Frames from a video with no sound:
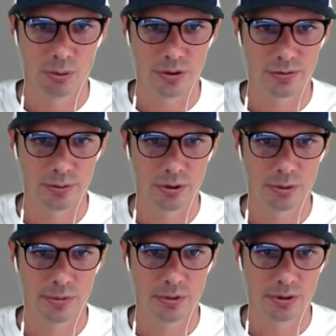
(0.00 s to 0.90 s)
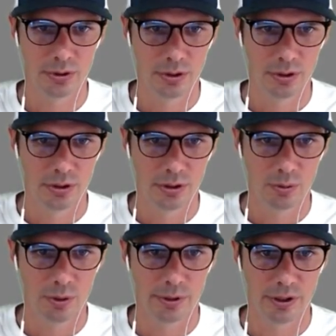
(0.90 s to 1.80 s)
Which form?
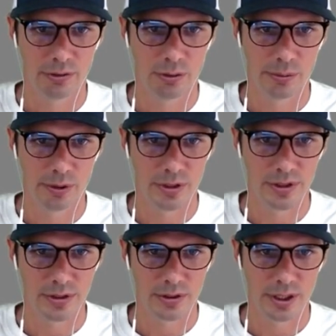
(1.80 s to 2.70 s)
The webinar form that we just